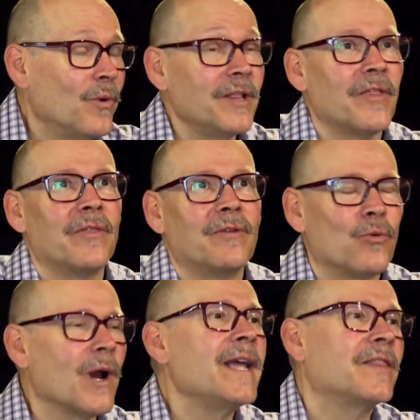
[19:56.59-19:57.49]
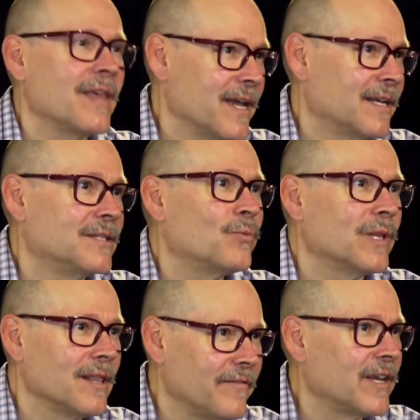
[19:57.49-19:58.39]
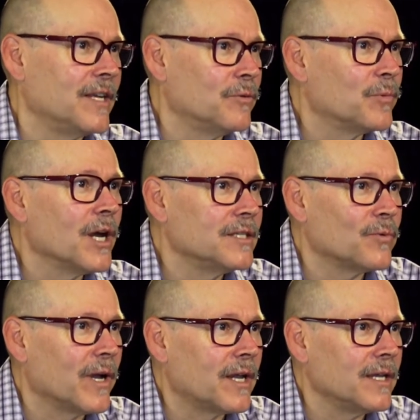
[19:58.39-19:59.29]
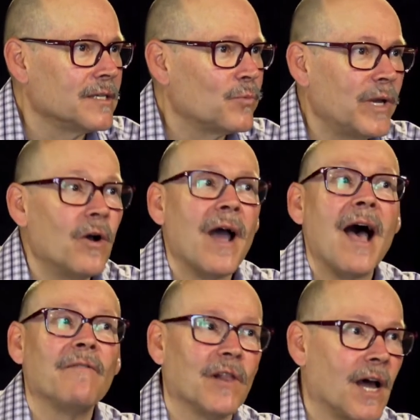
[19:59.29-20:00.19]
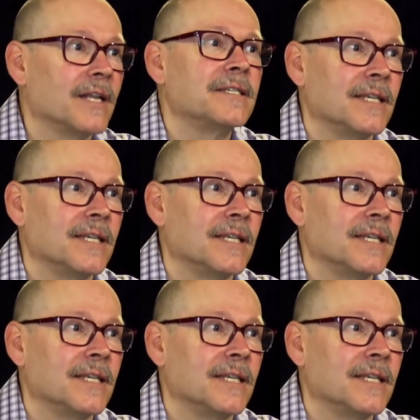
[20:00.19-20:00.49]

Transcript: One of the great things with living in New Brunswick is we don't have a lot of